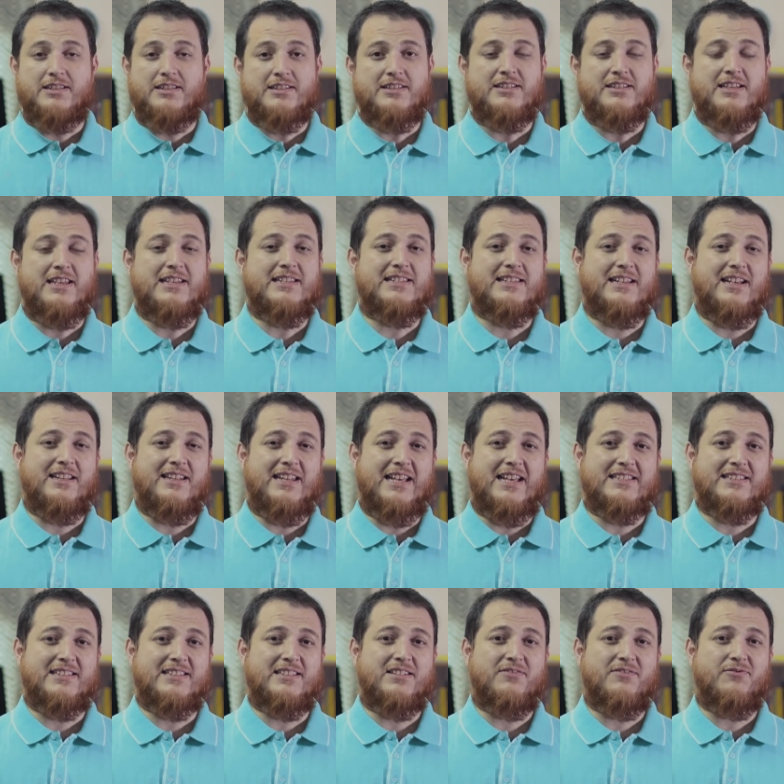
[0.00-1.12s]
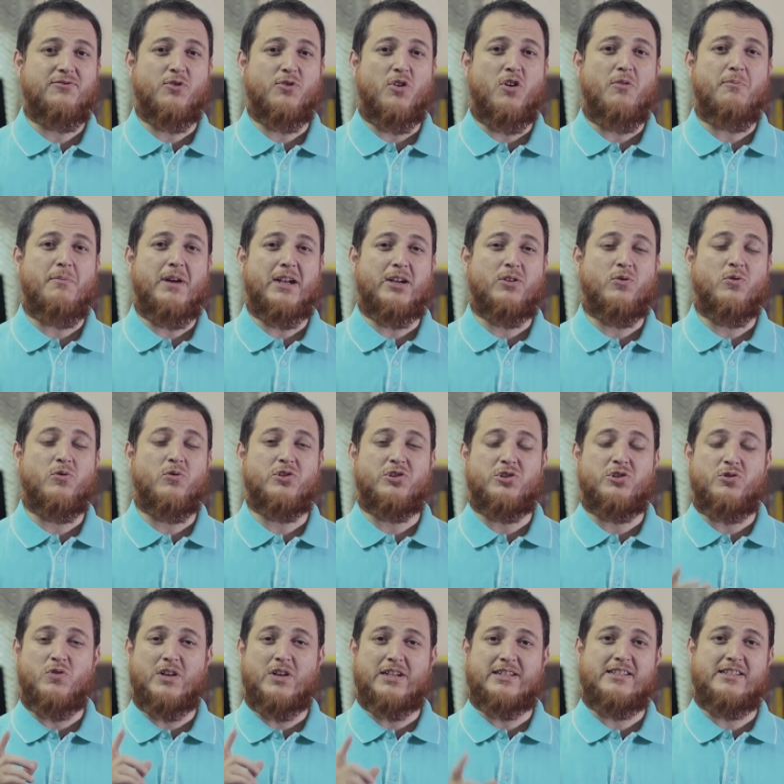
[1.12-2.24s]
This is a lesson from my
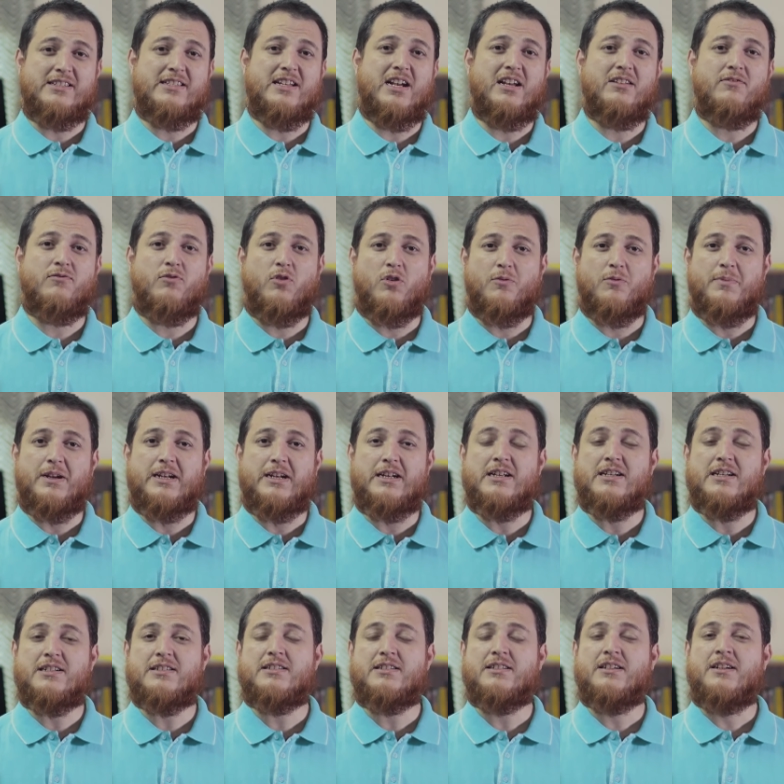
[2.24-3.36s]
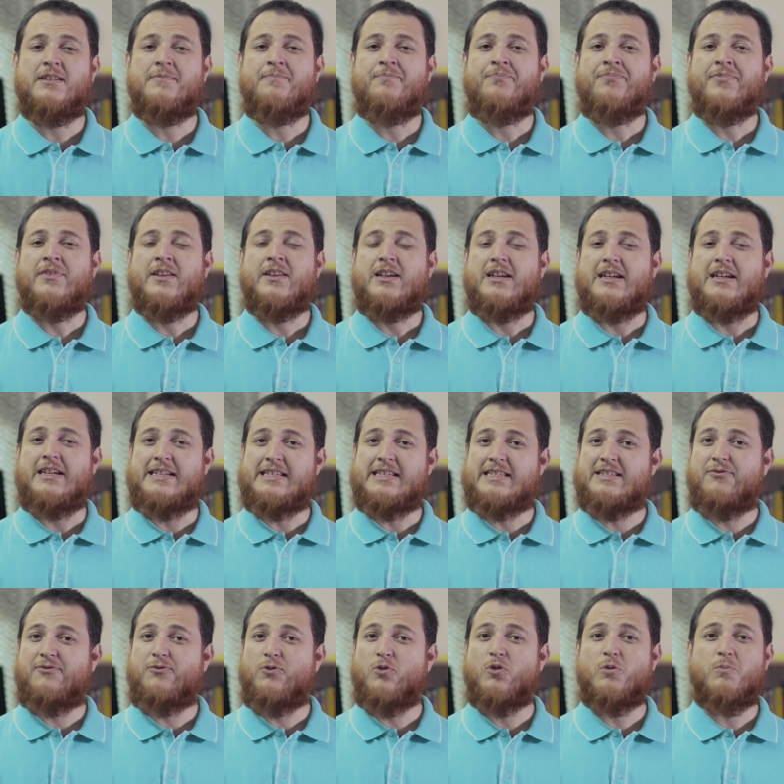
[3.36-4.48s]
course UX Design for Beginners. It
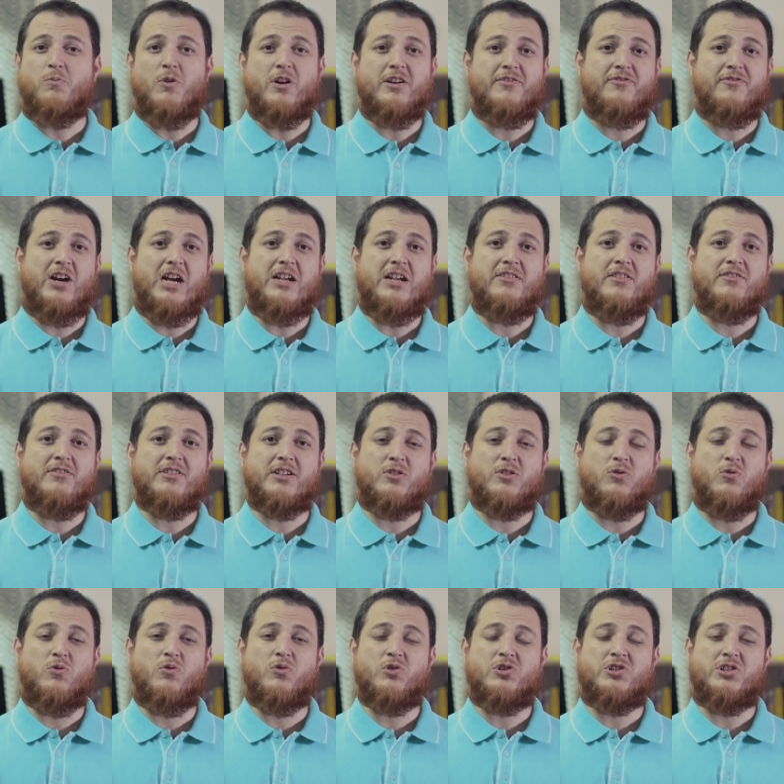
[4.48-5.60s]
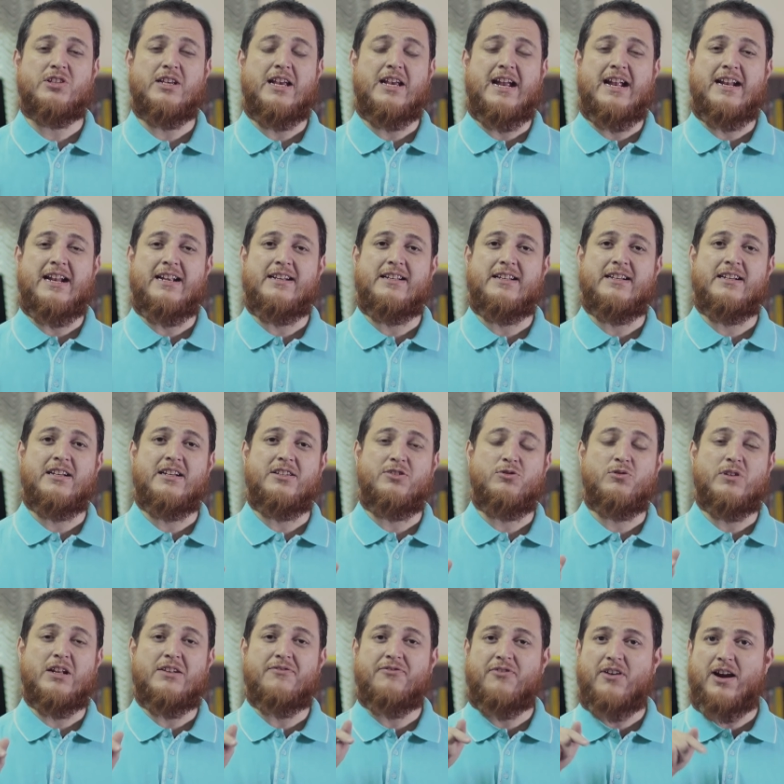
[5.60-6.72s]
is a 4.5-hour course, and
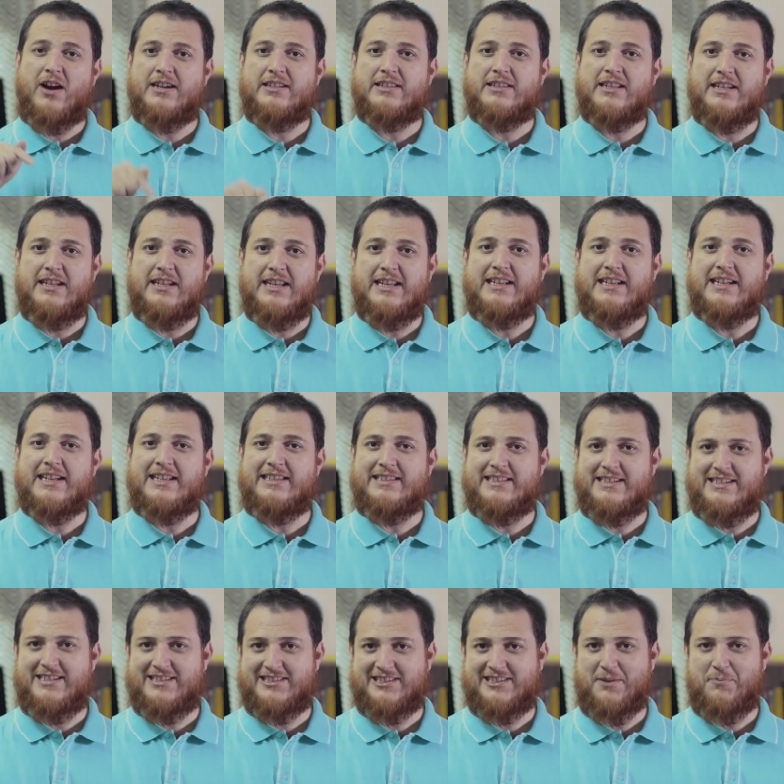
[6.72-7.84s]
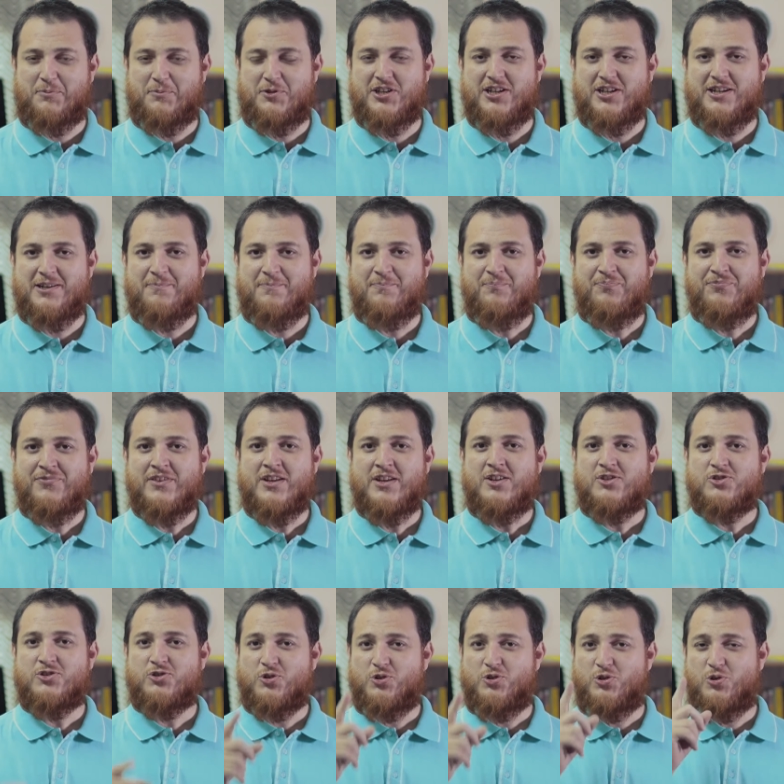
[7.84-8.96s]
you can find the link in the description.
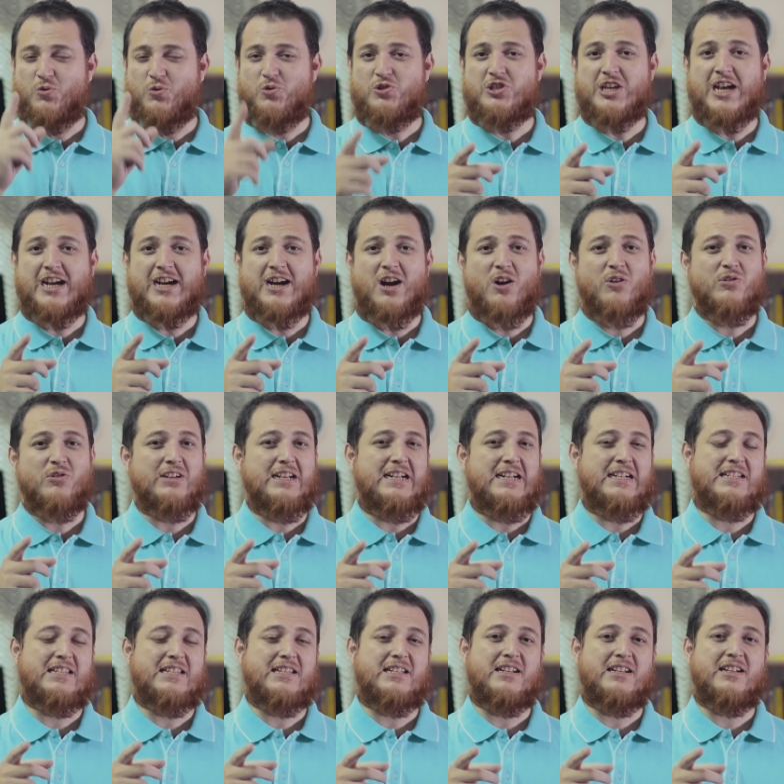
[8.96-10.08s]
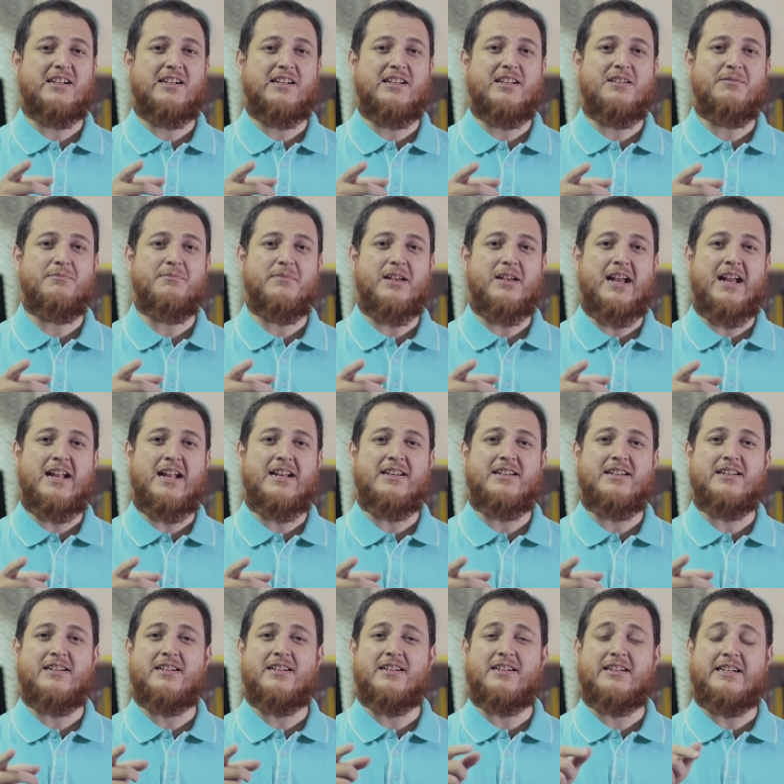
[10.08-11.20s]
So do check out its curriculum,
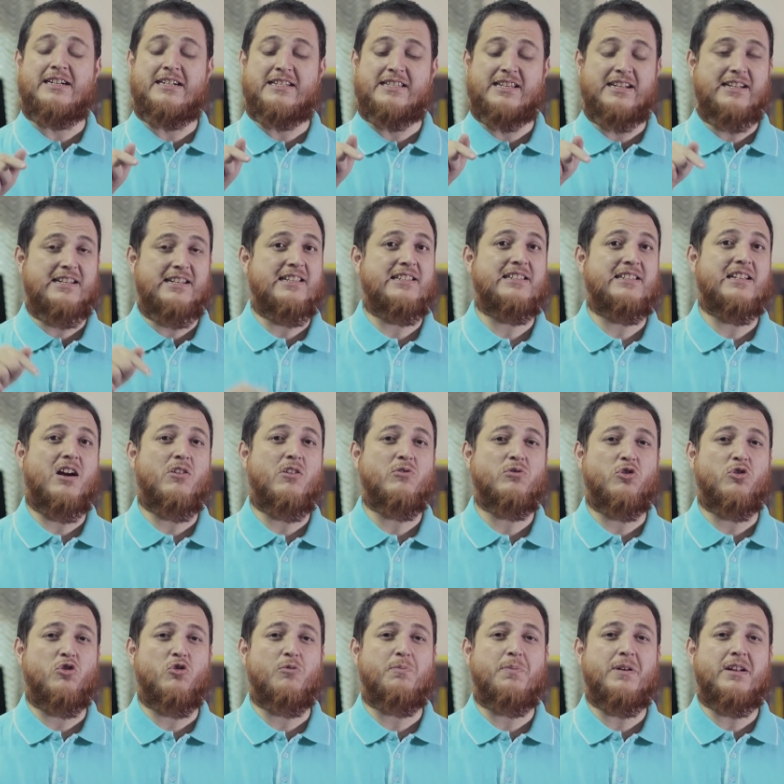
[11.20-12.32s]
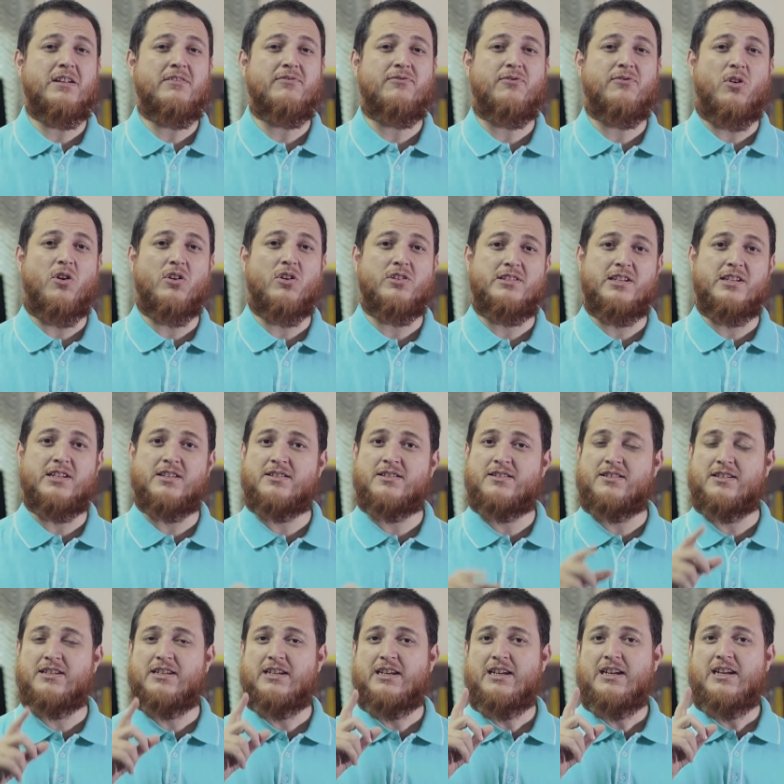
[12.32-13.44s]
and it's a discount coupon for
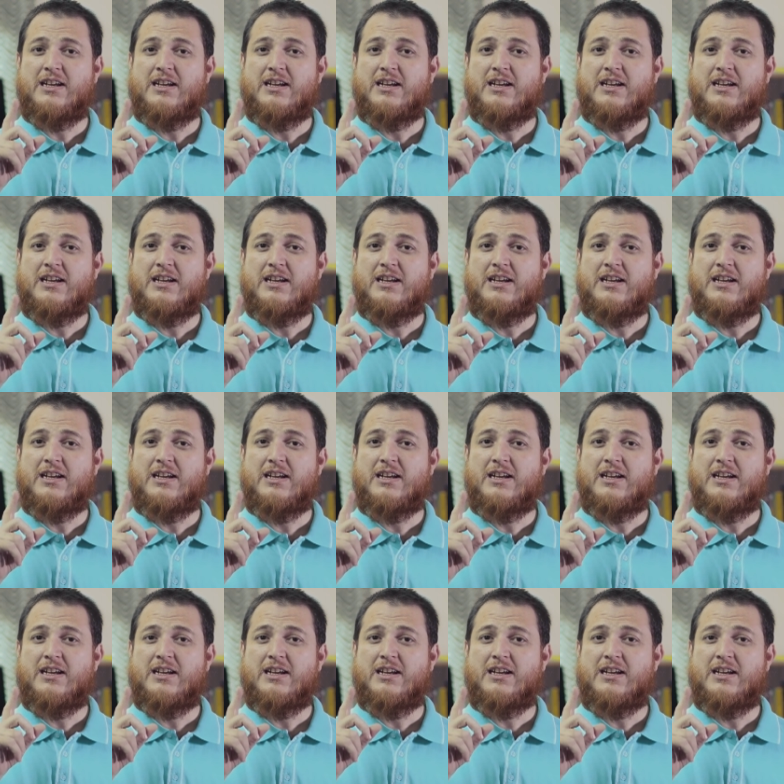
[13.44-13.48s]
just